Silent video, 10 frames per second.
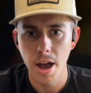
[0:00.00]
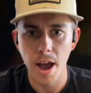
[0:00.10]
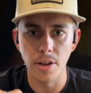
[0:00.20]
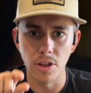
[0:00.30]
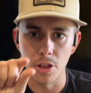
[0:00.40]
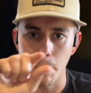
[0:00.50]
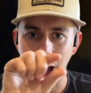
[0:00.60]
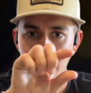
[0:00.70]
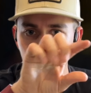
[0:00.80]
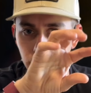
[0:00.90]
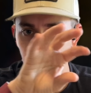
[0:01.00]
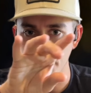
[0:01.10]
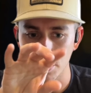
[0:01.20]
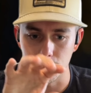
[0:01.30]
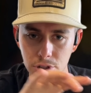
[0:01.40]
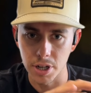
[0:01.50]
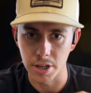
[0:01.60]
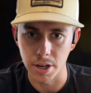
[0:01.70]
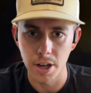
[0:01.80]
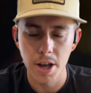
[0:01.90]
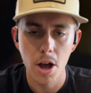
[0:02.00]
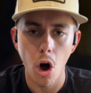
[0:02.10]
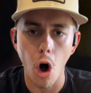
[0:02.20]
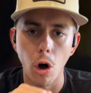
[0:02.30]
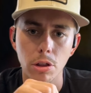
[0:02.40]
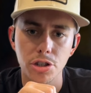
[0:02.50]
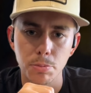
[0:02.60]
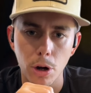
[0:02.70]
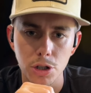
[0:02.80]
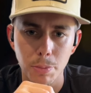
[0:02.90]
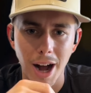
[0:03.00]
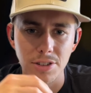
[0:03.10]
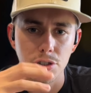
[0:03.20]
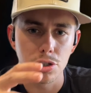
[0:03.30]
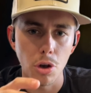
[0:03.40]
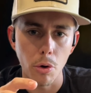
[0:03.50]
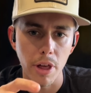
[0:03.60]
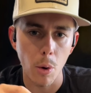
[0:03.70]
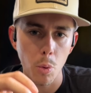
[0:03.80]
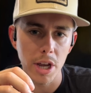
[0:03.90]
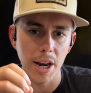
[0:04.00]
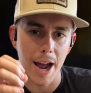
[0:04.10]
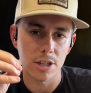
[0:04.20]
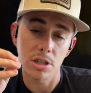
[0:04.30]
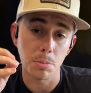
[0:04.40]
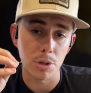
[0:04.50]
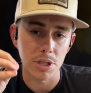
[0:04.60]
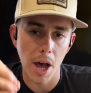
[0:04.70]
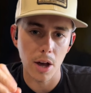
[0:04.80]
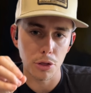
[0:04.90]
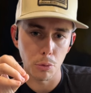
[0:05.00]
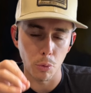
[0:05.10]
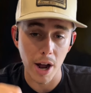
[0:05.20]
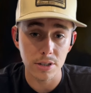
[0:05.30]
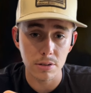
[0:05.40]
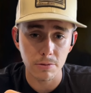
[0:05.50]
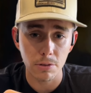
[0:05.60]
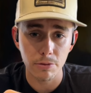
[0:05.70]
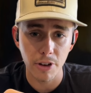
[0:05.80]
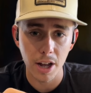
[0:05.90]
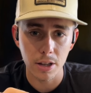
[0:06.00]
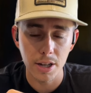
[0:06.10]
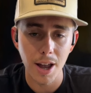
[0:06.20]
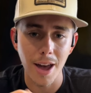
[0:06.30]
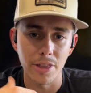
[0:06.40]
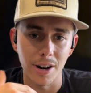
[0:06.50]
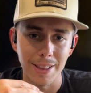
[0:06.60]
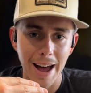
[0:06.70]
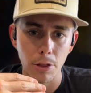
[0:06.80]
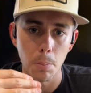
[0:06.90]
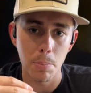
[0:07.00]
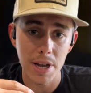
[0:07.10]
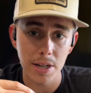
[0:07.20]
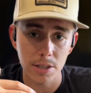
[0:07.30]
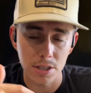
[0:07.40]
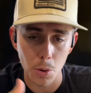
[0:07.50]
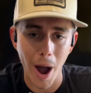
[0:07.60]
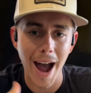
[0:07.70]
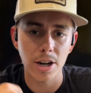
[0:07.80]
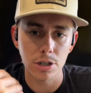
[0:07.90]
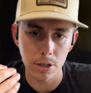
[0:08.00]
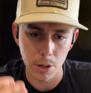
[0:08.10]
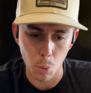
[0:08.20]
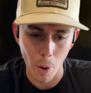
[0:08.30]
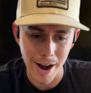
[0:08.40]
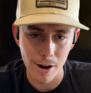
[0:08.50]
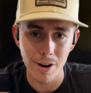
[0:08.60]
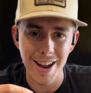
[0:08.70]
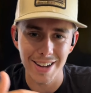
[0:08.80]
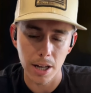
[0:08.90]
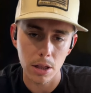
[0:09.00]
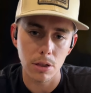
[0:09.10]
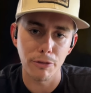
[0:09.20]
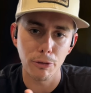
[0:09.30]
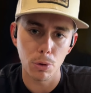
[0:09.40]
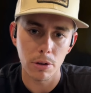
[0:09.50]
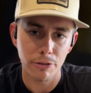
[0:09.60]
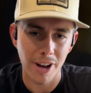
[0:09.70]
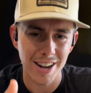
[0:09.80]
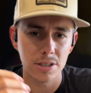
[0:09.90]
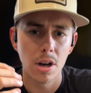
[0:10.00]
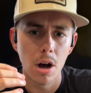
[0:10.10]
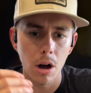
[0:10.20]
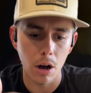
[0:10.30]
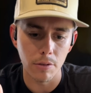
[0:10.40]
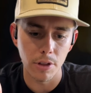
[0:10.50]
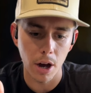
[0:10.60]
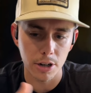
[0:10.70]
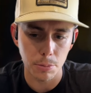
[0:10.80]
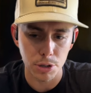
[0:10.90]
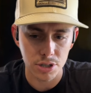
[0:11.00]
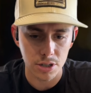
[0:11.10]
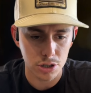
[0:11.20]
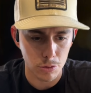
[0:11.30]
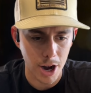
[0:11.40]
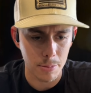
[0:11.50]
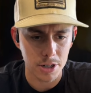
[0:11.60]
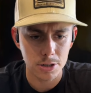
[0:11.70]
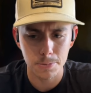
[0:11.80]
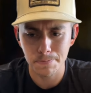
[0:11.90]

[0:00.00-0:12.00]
and then the powder fills in all the small spots so that we can actually protect the resin from failing and then allow the beads to actually wear and get the full effect of the 100% ceramics.